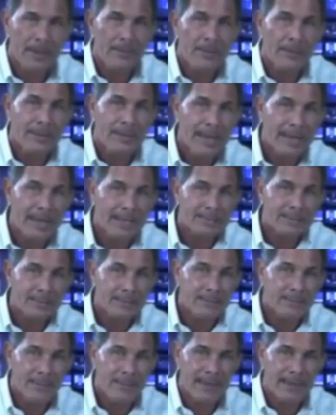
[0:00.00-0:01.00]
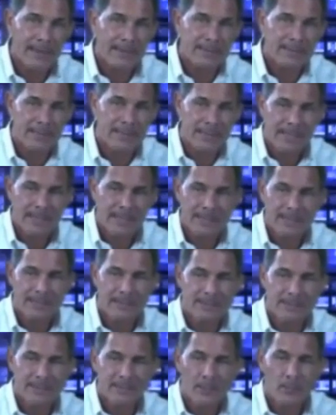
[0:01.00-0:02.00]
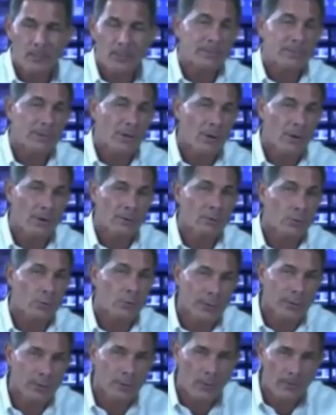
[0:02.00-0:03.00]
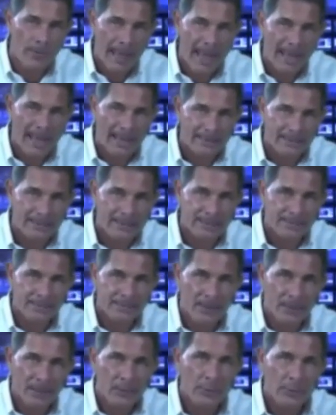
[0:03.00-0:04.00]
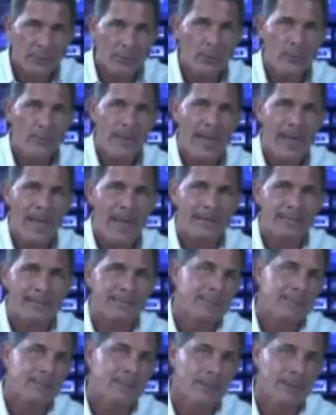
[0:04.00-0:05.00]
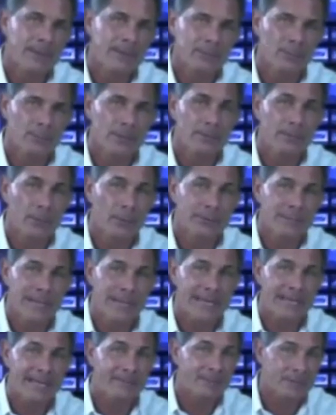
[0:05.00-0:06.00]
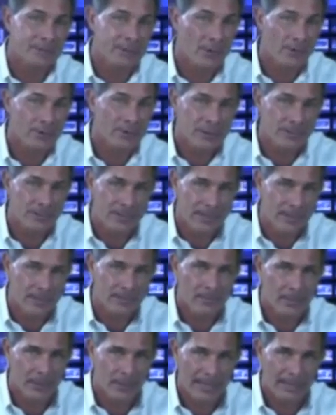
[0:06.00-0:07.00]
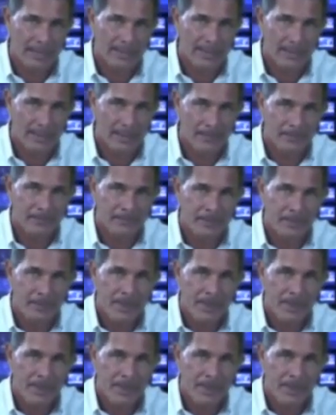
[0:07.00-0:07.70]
The next phase is what's called critical mass. Critical mass simply is when protandim starts to become branded.